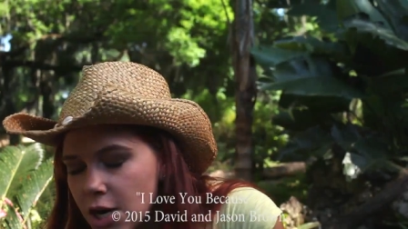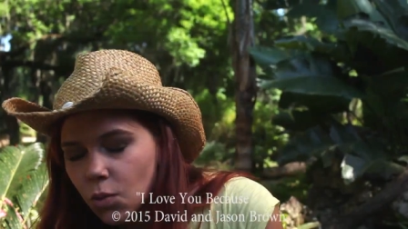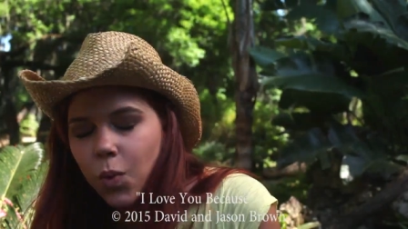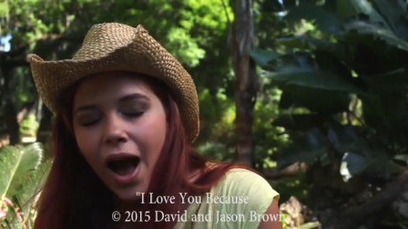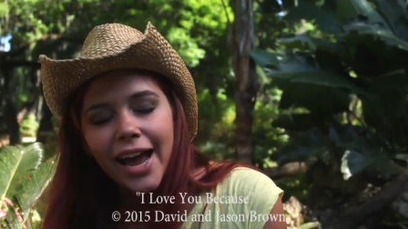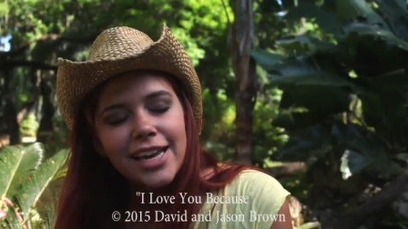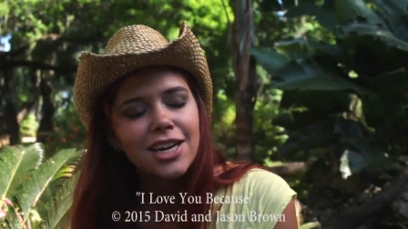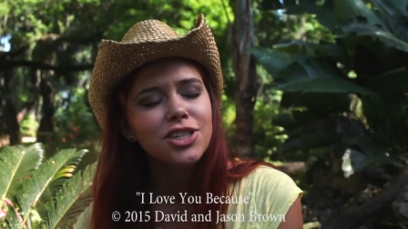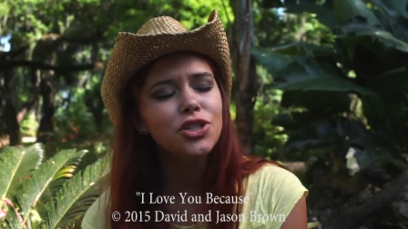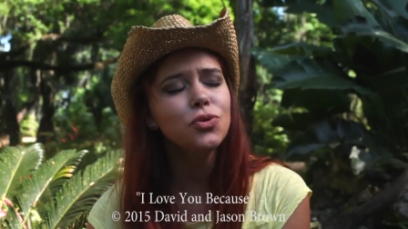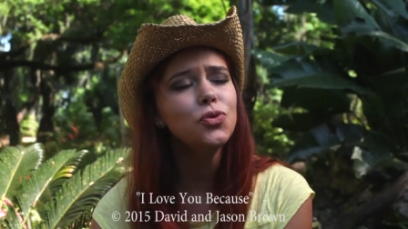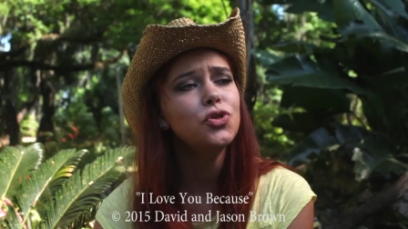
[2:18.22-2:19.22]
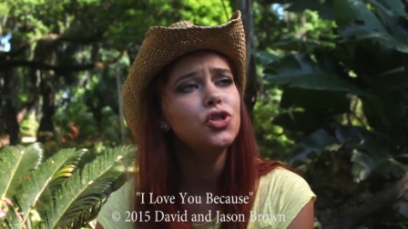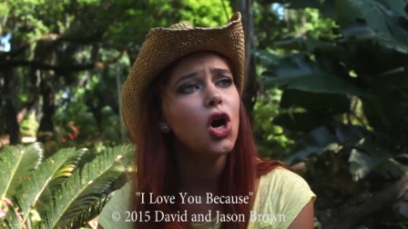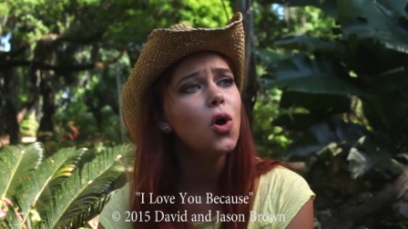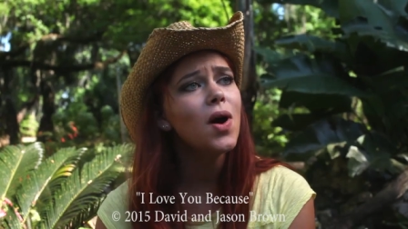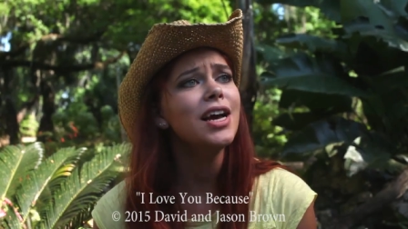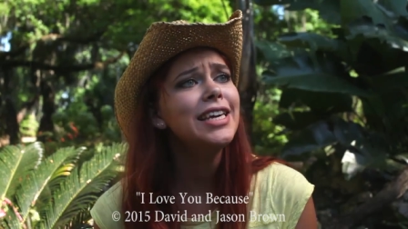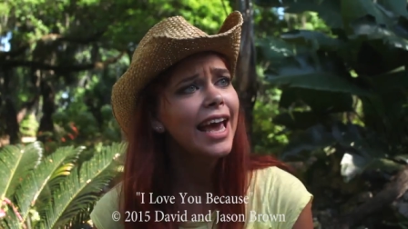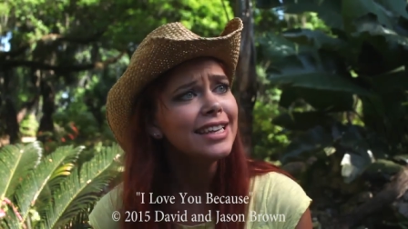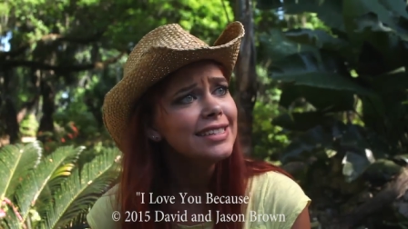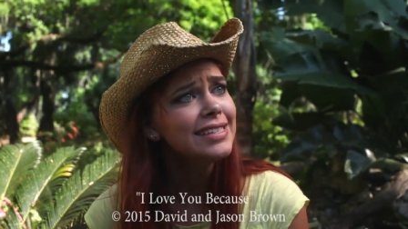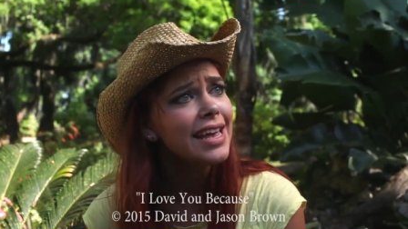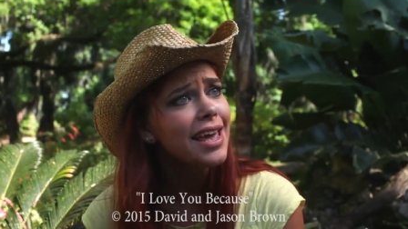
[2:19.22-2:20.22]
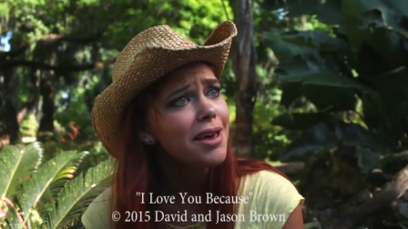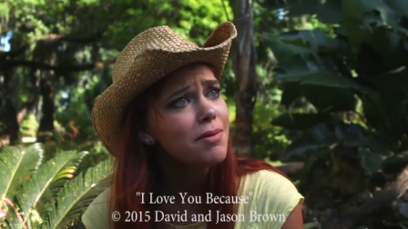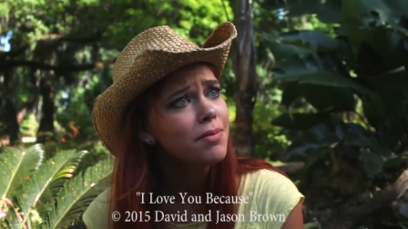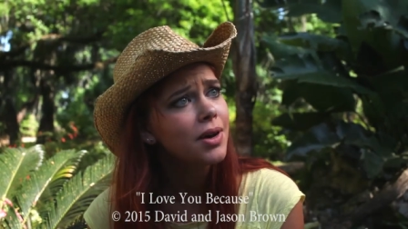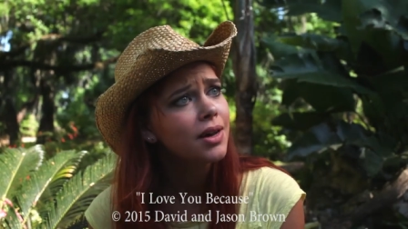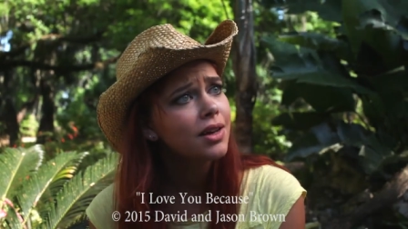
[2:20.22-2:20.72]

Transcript: Why are you so against him?